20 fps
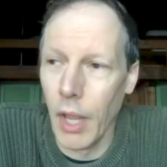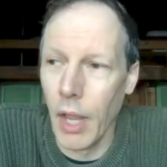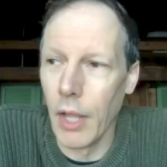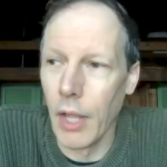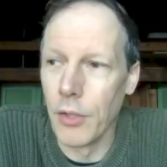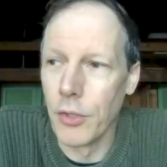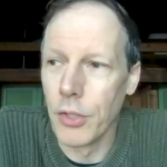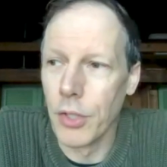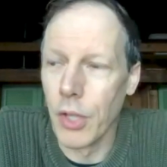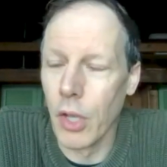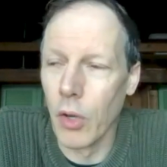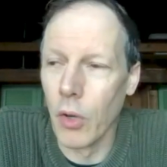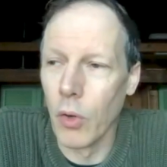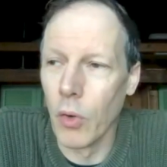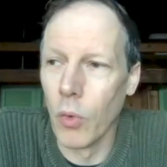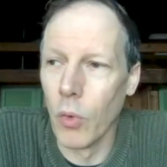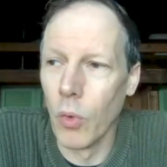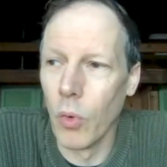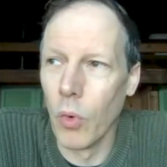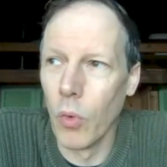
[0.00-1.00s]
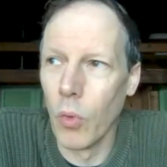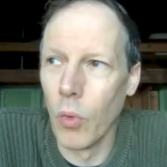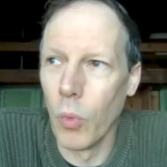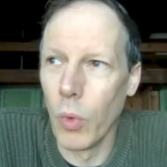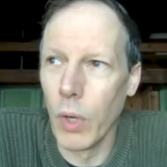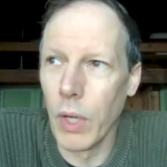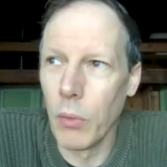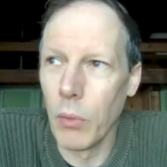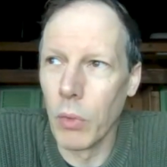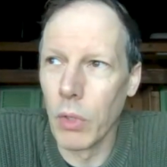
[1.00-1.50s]
And so
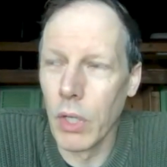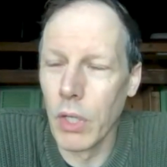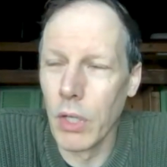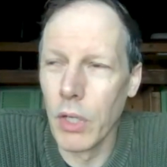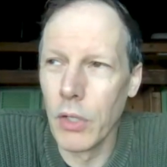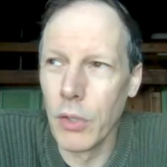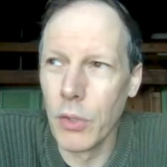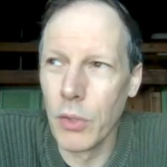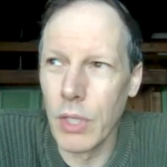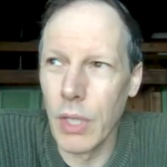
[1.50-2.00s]
we were going to do